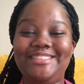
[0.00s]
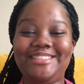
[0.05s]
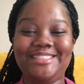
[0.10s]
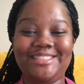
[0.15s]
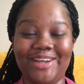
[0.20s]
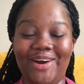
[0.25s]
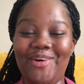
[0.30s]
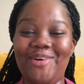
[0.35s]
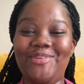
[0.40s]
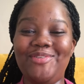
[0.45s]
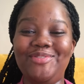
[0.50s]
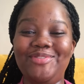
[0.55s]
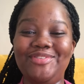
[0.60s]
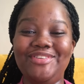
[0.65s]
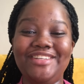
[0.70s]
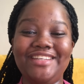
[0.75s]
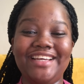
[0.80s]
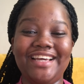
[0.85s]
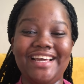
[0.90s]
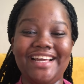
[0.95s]

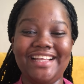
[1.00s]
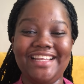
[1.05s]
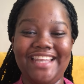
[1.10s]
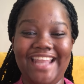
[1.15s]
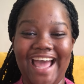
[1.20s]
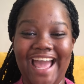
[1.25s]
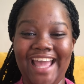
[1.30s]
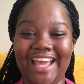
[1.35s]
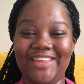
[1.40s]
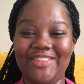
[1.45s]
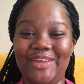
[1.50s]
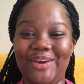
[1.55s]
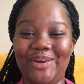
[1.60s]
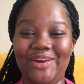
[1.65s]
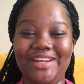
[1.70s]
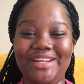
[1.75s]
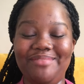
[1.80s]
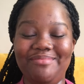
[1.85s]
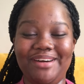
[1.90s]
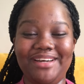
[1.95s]
don't like the
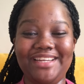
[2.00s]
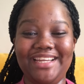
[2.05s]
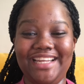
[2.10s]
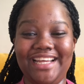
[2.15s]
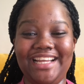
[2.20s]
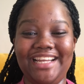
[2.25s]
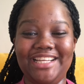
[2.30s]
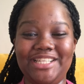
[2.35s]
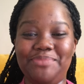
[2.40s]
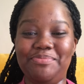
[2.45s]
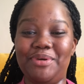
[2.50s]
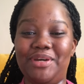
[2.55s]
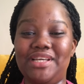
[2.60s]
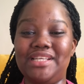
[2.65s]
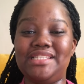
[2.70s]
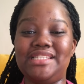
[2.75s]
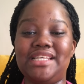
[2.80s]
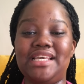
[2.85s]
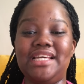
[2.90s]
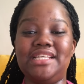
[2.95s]
early modern English
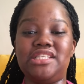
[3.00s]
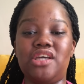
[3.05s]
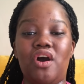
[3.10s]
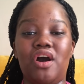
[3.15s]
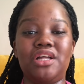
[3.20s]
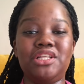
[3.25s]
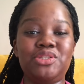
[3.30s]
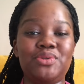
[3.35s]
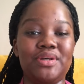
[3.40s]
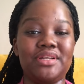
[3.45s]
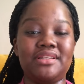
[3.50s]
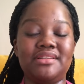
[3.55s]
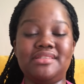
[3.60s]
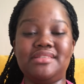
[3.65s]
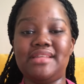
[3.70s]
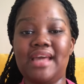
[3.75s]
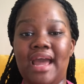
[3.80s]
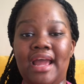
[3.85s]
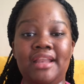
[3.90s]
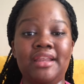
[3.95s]
because it's hard to
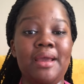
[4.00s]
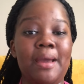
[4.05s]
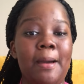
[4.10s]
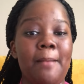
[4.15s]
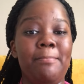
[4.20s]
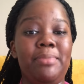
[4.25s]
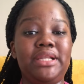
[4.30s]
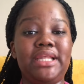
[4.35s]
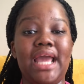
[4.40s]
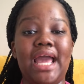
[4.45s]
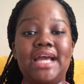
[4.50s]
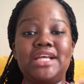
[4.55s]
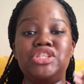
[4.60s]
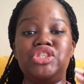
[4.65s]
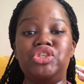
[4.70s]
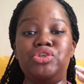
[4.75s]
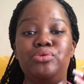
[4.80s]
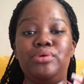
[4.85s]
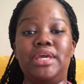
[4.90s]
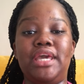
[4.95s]
understand, but
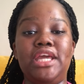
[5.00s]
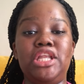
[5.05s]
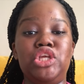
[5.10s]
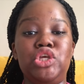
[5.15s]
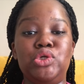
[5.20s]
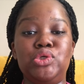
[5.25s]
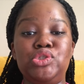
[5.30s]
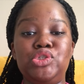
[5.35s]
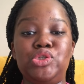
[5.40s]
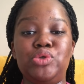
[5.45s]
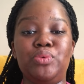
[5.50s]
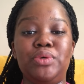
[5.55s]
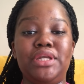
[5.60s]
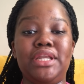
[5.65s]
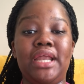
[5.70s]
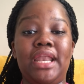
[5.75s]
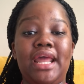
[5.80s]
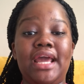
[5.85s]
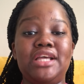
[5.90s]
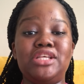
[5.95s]
as you get used to it
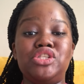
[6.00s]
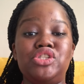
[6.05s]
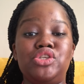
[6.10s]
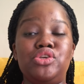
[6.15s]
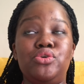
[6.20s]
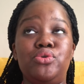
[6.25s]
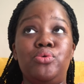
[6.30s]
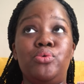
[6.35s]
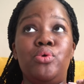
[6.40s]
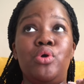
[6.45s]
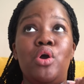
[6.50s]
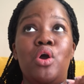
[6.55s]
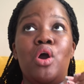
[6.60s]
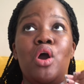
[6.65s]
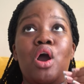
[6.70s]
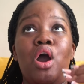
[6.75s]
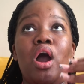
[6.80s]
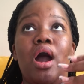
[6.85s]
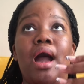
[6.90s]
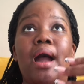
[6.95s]
and as you
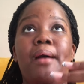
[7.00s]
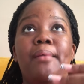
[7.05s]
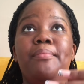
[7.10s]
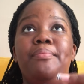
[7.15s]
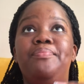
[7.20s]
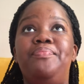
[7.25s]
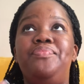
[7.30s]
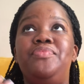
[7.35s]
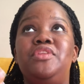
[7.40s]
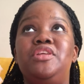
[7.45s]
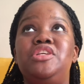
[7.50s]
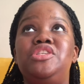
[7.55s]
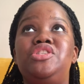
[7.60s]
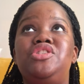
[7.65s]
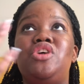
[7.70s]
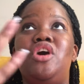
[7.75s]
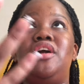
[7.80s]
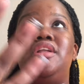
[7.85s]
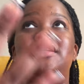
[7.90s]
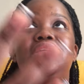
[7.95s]

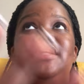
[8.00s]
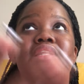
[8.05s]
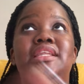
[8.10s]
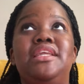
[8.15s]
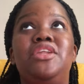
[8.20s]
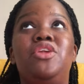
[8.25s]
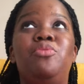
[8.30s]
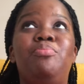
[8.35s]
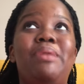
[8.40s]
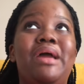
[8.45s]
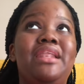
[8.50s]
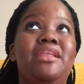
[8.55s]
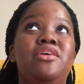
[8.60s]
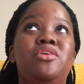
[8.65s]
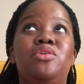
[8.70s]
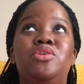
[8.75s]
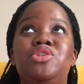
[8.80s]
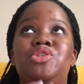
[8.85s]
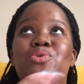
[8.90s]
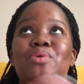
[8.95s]
start little by
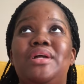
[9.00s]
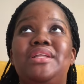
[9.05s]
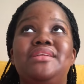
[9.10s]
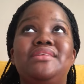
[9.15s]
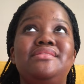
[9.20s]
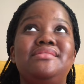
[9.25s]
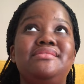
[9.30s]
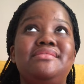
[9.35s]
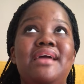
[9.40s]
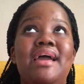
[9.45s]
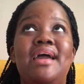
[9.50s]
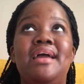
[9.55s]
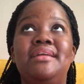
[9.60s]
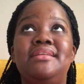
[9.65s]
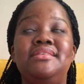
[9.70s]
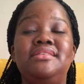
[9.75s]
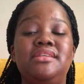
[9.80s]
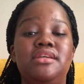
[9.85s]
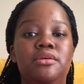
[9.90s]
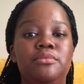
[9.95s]
little to
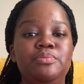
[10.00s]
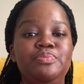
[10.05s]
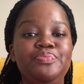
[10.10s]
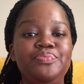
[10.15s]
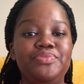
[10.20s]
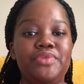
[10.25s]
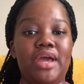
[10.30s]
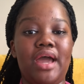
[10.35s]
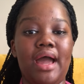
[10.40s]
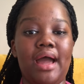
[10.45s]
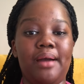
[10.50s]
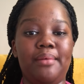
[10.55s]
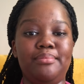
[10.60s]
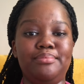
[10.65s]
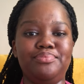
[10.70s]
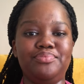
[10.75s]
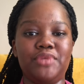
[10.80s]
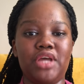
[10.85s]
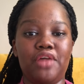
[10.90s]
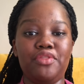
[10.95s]
understand
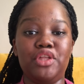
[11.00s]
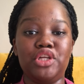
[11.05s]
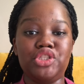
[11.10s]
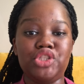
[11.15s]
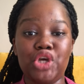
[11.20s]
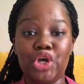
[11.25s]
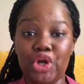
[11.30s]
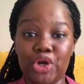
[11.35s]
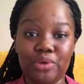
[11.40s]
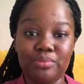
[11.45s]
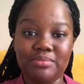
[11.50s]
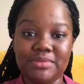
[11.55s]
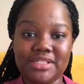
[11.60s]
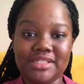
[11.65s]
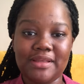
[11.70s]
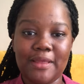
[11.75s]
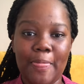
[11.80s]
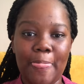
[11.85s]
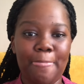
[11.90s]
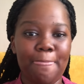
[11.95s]
the
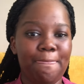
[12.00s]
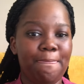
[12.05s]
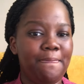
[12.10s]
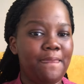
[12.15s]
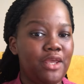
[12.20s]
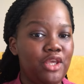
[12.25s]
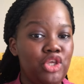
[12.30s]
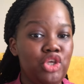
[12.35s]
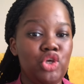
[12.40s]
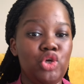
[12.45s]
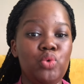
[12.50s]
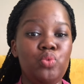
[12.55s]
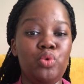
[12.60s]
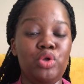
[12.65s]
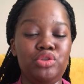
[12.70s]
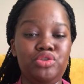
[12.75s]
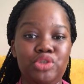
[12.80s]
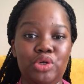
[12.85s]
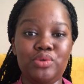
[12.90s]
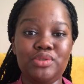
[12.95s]
terms, you
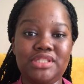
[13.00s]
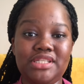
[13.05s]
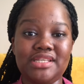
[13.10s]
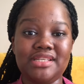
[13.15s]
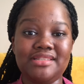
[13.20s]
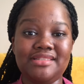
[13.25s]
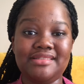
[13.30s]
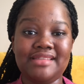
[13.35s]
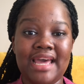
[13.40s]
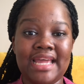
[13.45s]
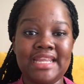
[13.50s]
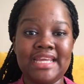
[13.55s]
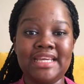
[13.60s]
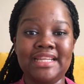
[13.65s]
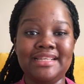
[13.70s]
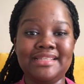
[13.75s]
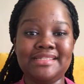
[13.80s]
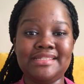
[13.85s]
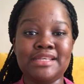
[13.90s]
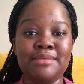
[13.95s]
will notice that it
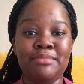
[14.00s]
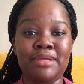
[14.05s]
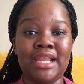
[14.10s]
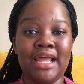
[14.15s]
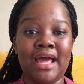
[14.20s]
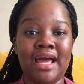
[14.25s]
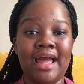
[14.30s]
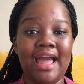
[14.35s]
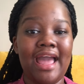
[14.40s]
is similar